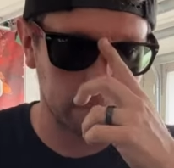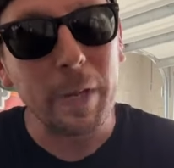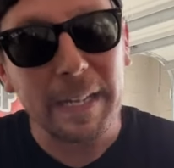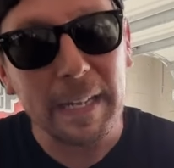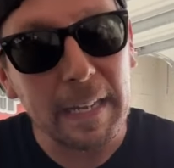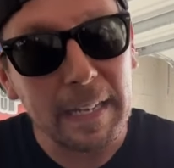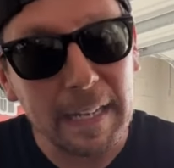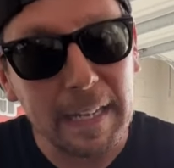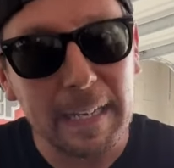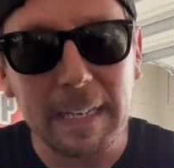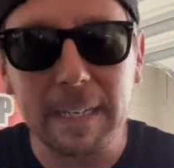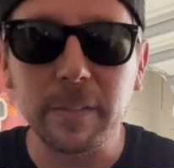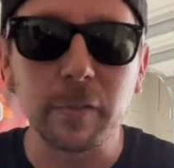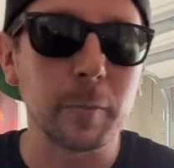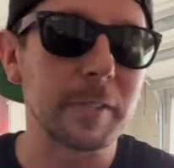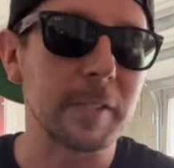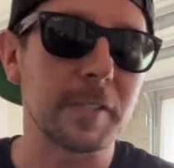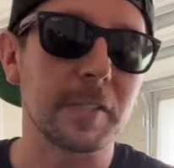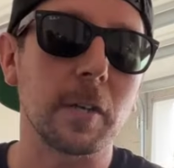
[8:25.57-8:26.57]
We can get
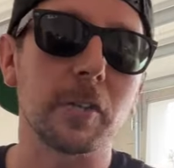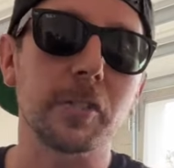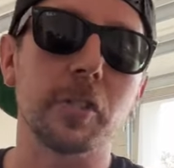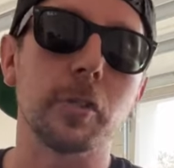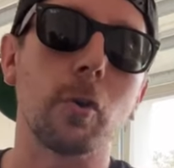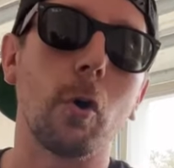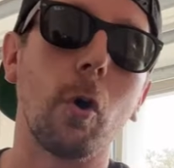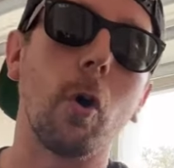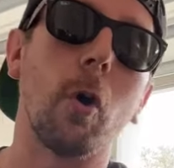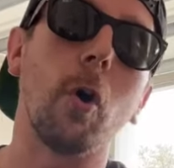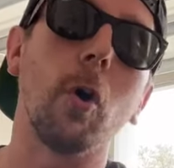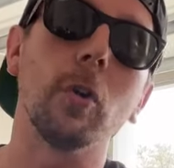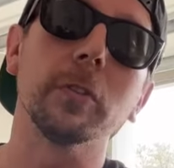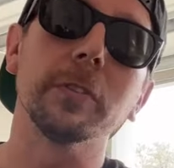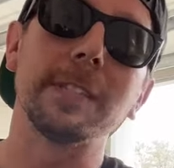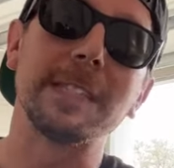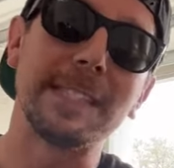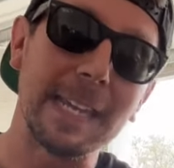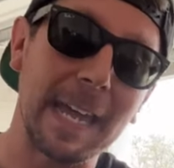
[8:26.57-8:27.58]
into a discussion
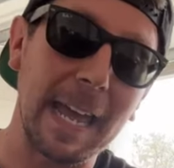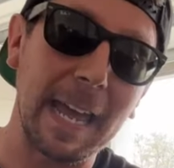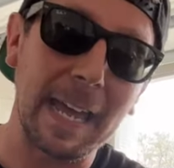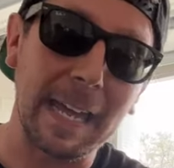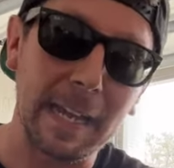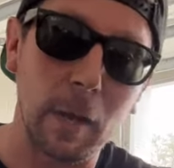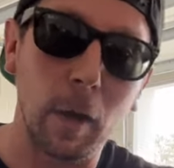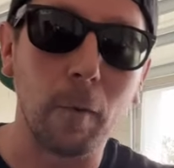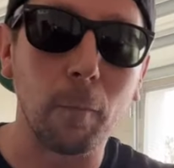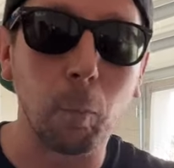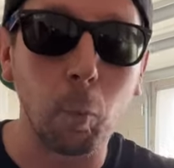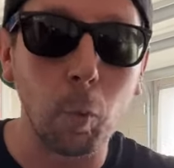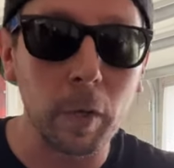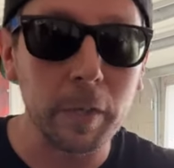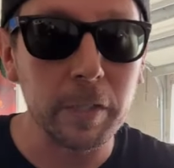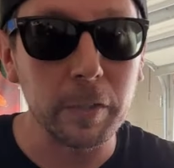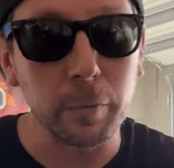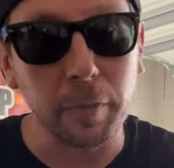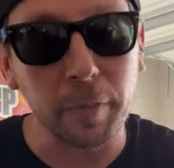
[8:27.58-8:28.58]
all day of
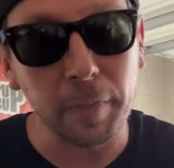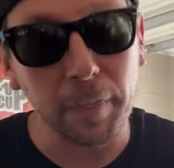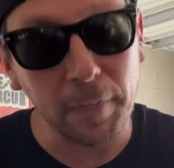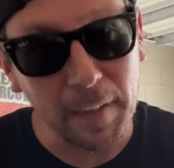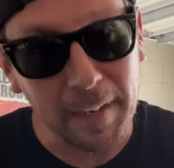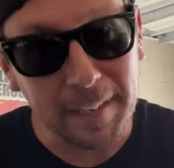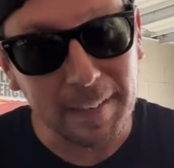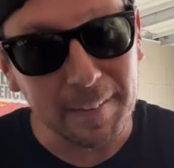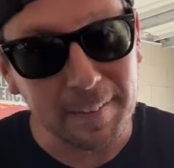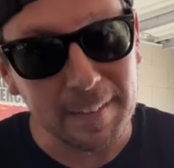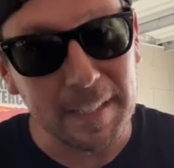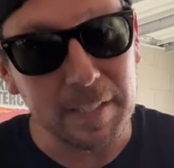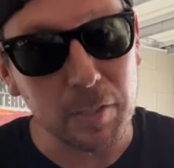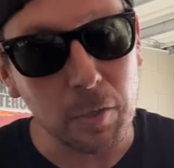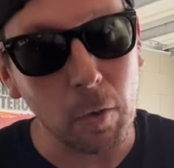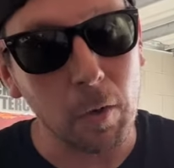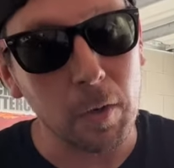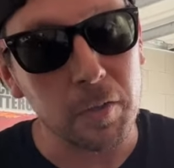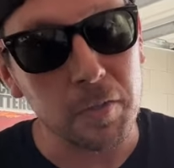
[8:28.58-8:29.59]
what you think these
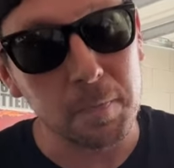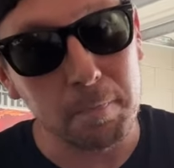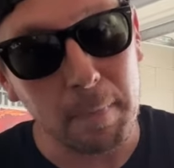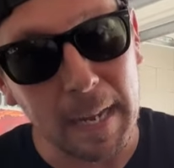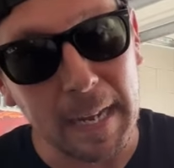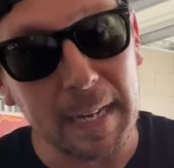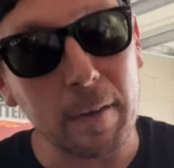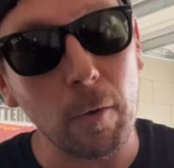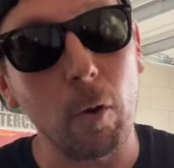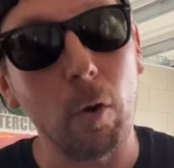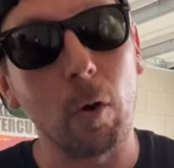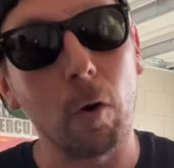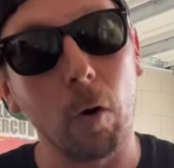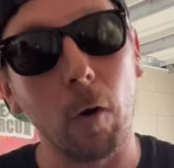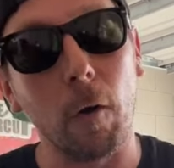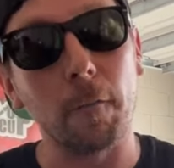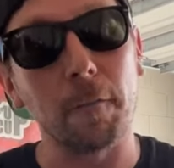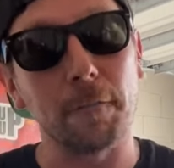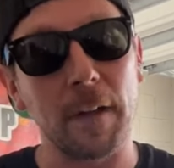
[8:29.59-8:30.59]
cars make
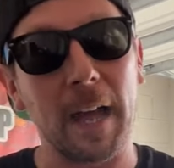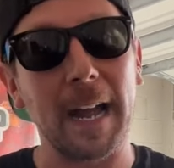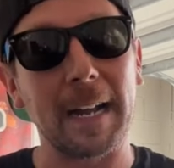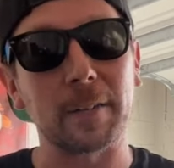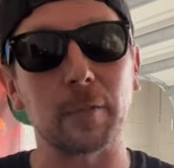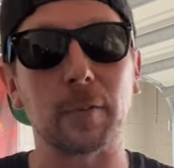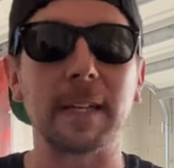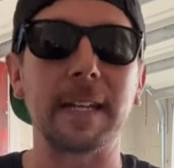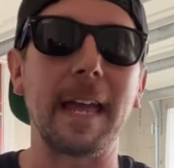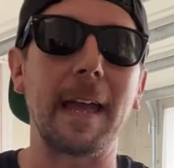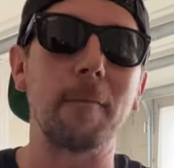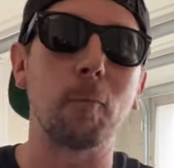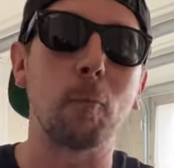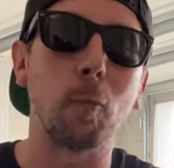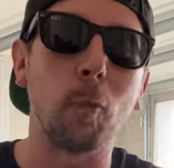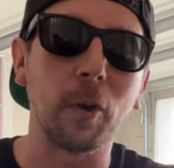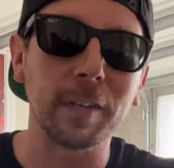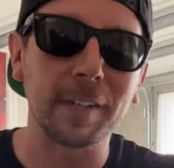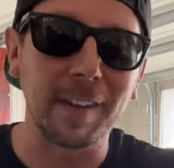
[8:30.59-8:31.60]
all factory
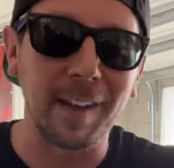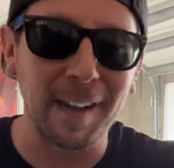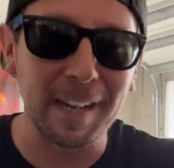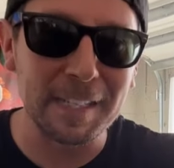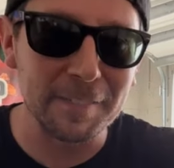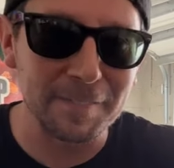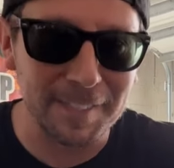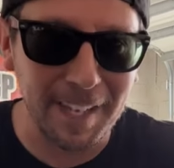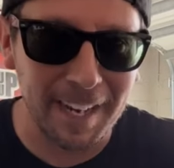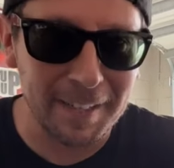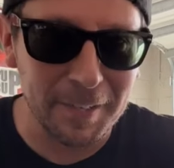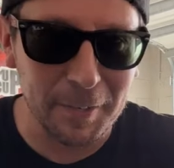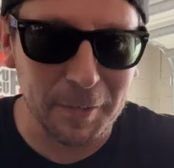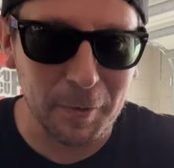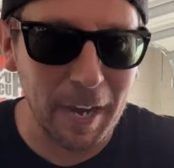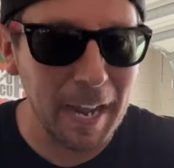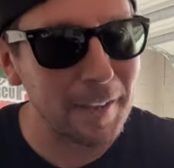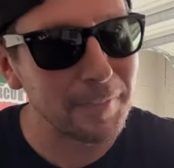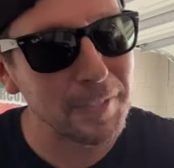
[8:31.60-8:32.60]
and what kind of dyno
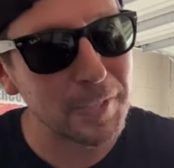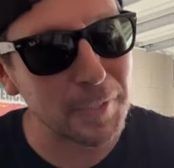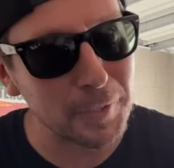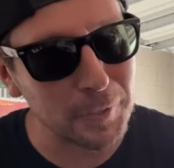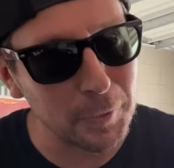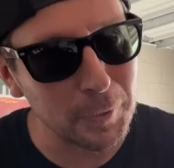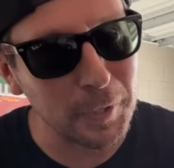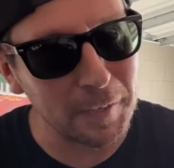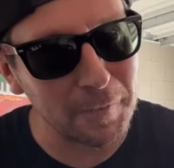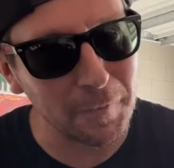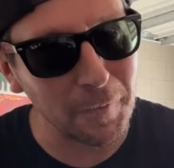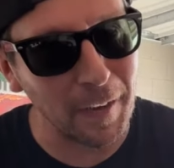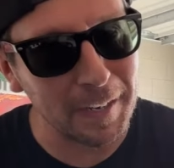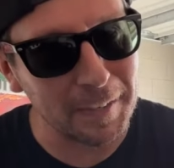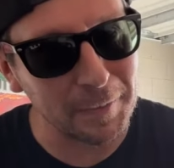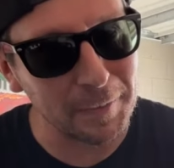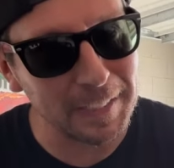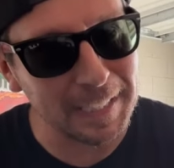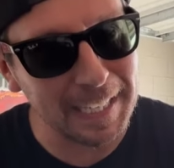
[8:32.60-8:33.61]
graphs you can
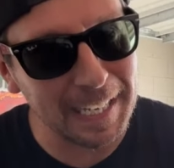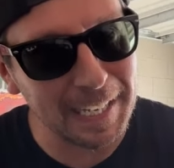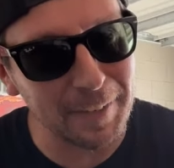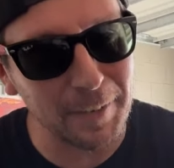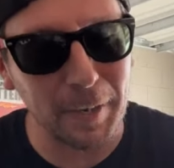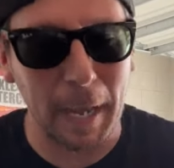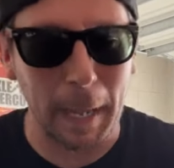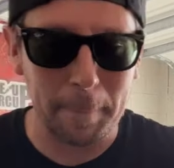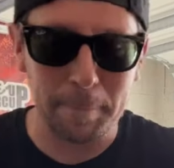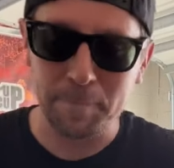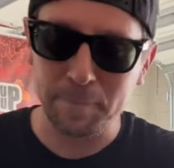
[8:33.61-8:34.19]
find on the internet.